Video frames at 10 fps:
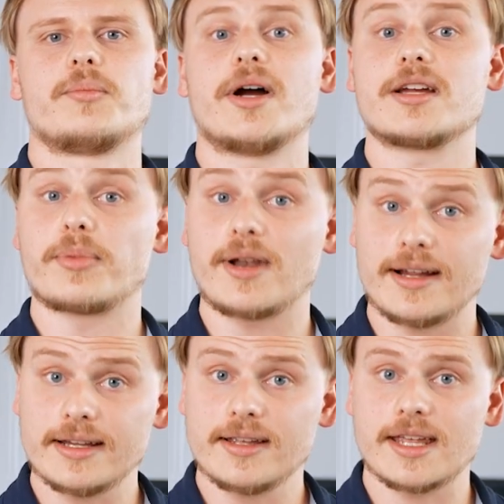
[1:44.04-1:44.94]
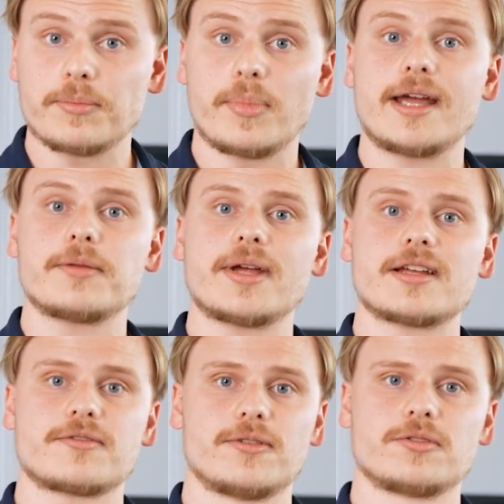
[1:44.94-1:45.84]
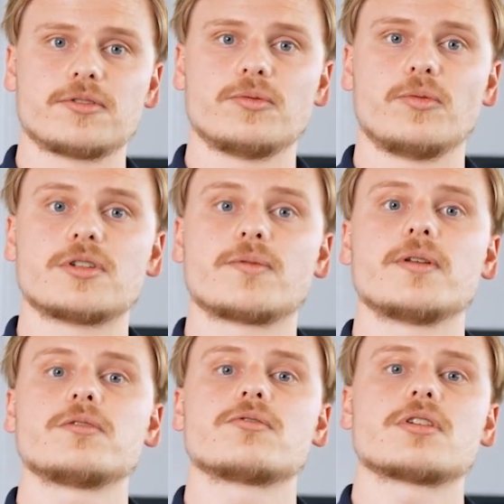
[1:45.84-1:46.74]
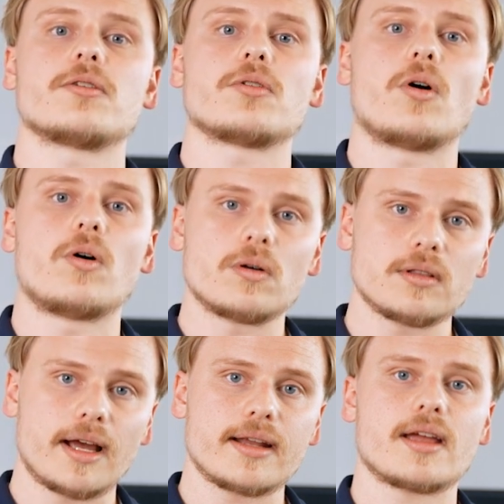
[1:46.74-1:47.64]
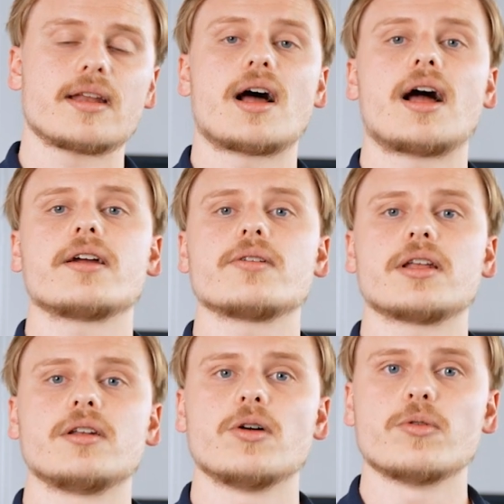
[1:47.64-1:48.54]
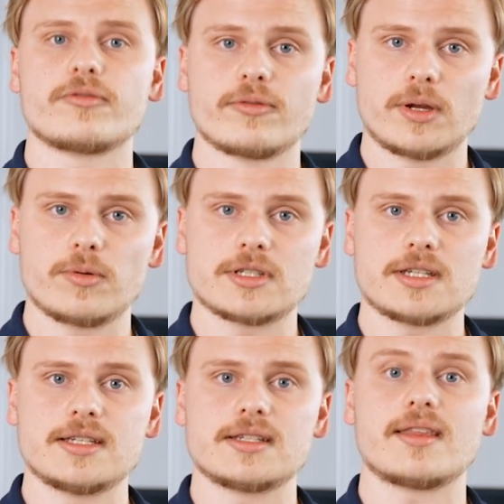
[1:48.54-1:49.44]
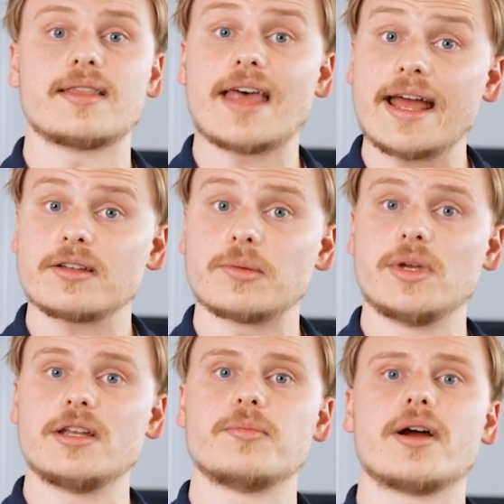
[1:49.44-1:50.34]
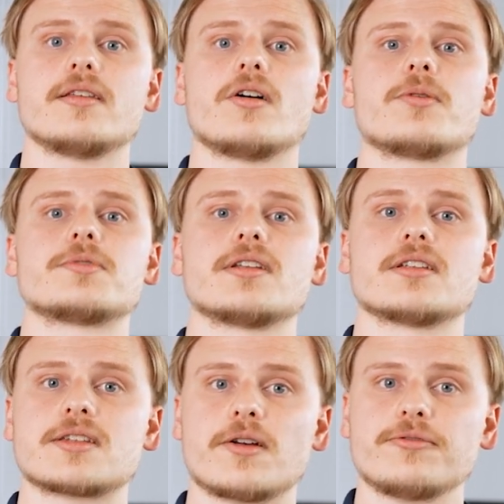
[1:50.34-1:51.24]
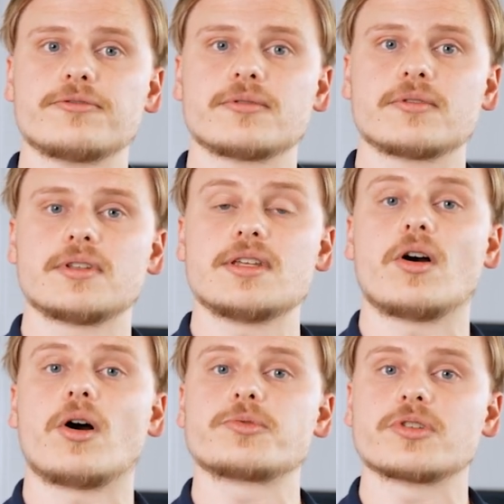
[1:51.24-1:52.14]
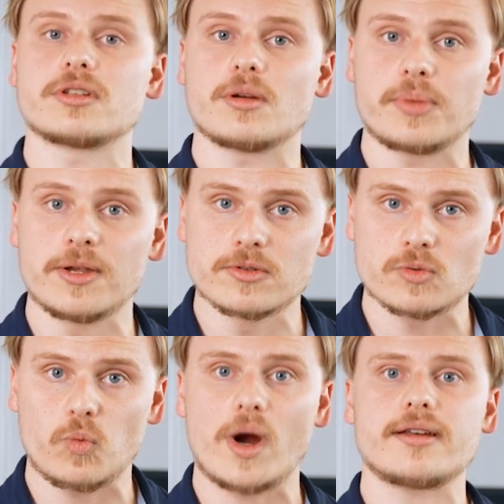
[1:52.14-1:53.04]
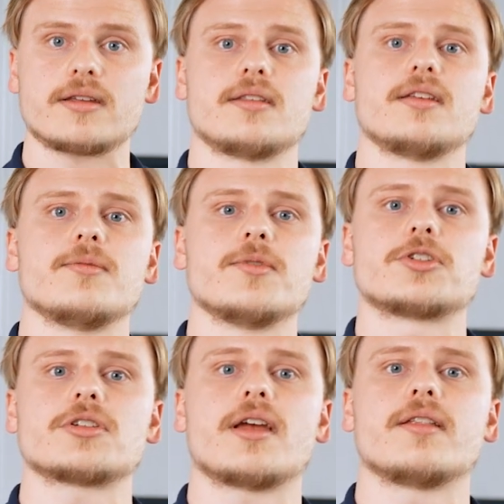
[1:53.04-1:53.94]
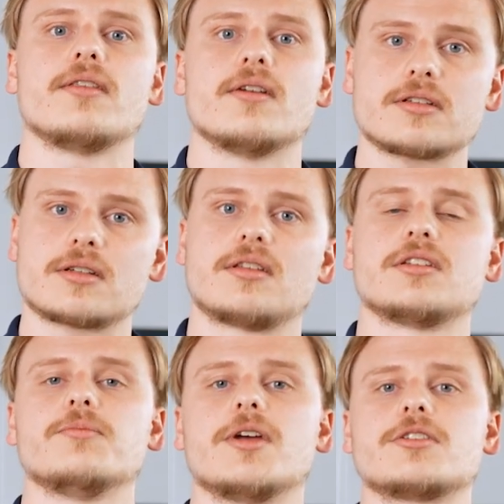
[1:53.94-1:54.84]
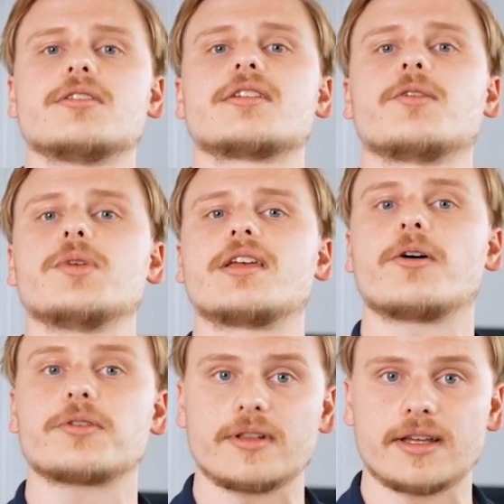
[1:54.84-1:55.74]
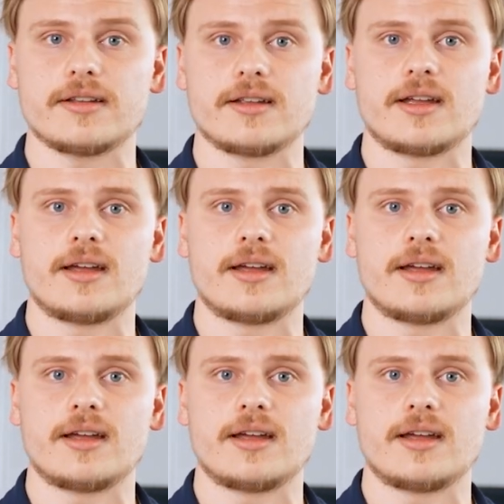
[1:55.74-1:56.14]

By applying a bandpass filter, which filters out all light at higher and lower frequencies than that emitted by the object itself, the object appears white in the image and thus the dimensions can be calculated.